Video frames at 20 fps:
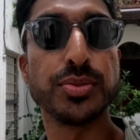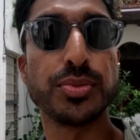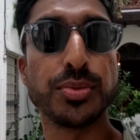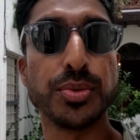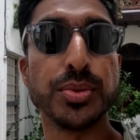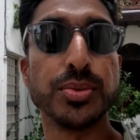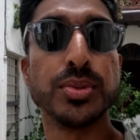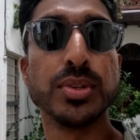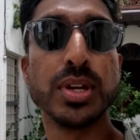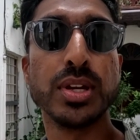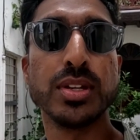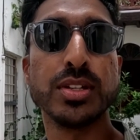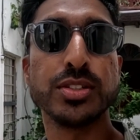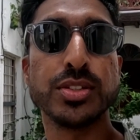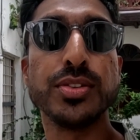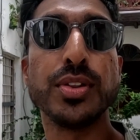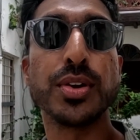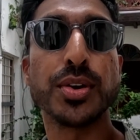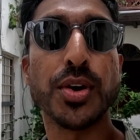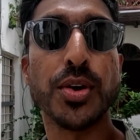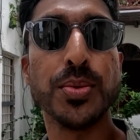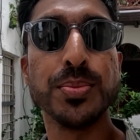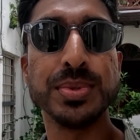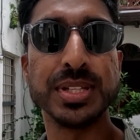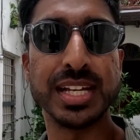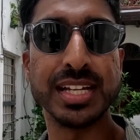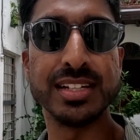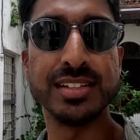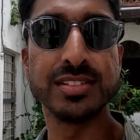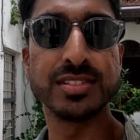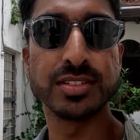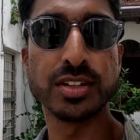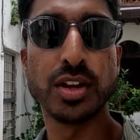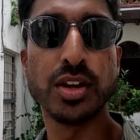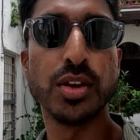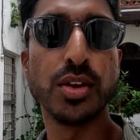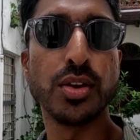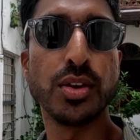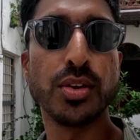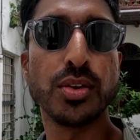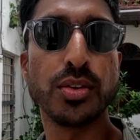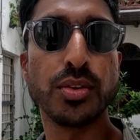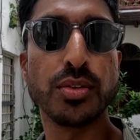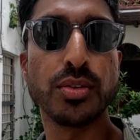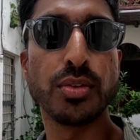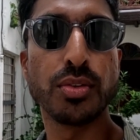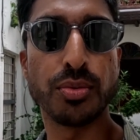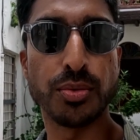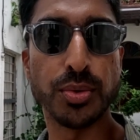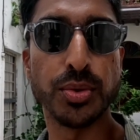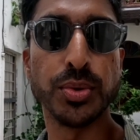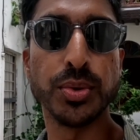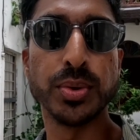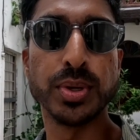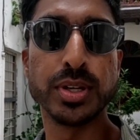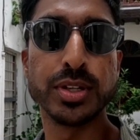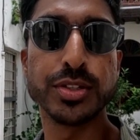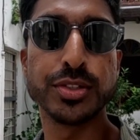to their homelands through